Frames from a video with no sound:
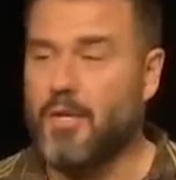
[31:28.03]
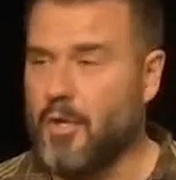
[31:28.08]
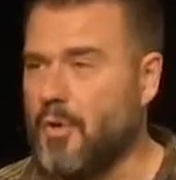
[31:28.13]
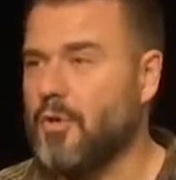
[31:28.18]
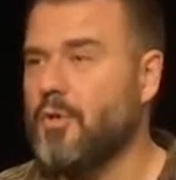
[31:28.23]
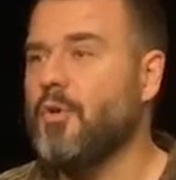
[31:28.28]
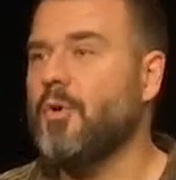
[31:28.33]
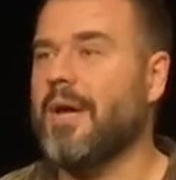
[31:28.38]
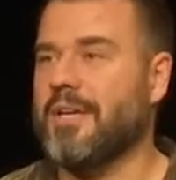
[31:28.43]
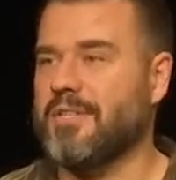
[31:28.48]

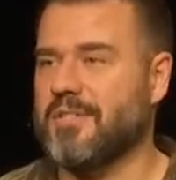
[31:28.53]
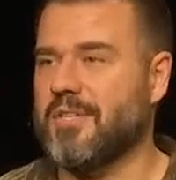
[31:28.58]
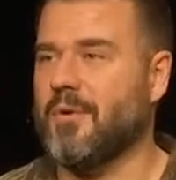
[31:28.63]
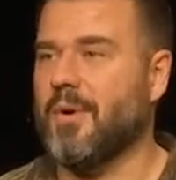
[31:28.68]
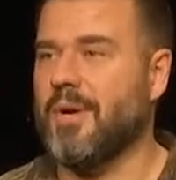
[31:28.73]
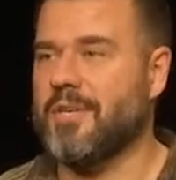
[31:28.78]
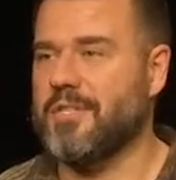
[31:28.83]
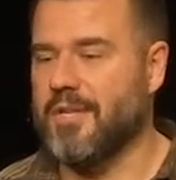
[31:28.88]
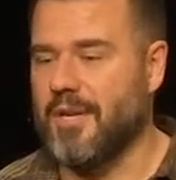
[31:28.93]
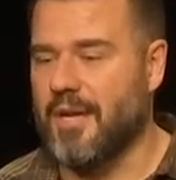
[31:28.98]
you ask the
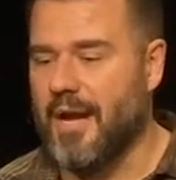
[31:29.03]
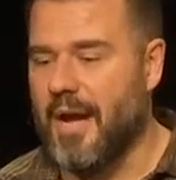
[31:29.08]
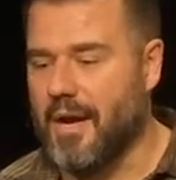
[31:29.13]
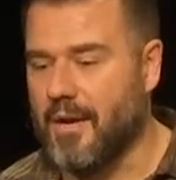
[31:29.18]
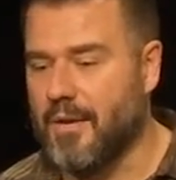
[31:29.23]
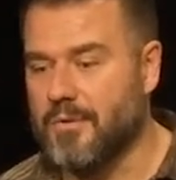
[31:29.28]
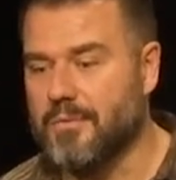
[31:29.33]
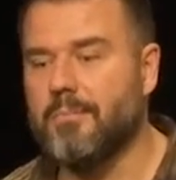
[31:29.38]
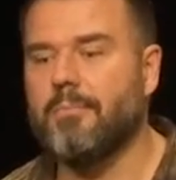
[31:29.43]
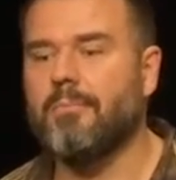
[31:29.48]
question and God
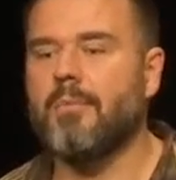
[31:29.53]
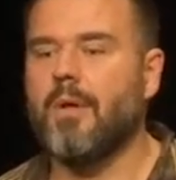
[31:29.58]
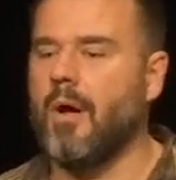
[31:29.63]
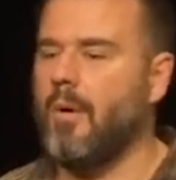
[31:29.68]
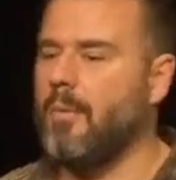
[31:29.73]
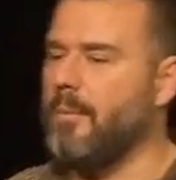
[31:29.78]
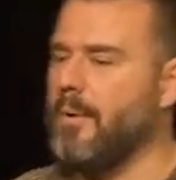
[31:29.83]
goes, oh